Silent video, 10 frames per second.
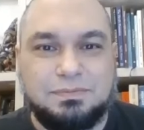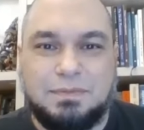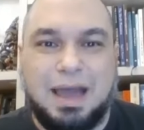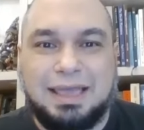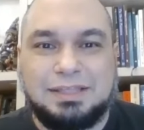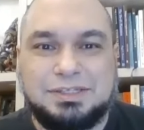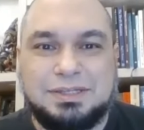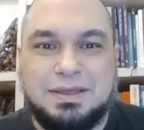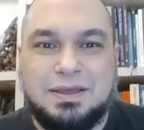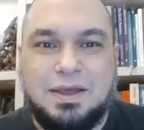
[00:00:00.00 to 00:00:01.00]
mind,
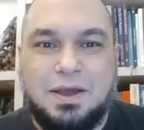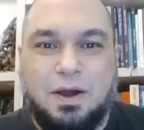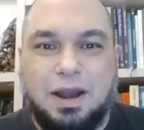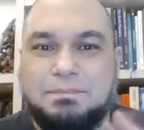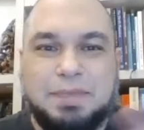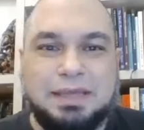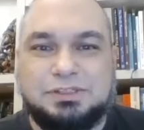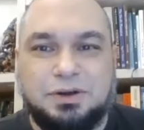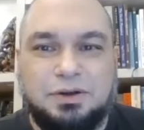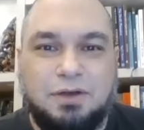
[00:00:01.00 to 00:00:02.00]
or a
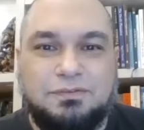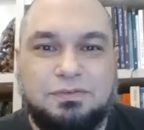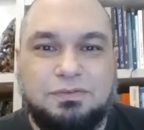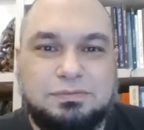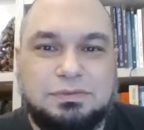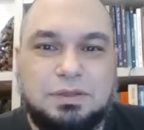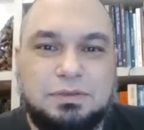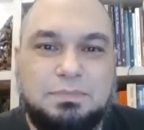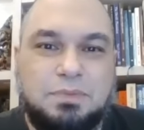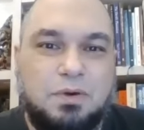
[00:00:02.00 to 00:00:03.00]
mixture of
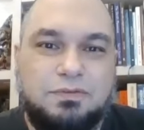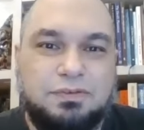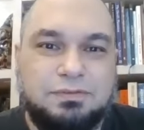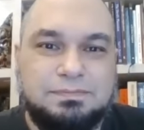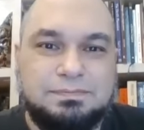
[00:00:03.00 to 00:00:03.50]
the both?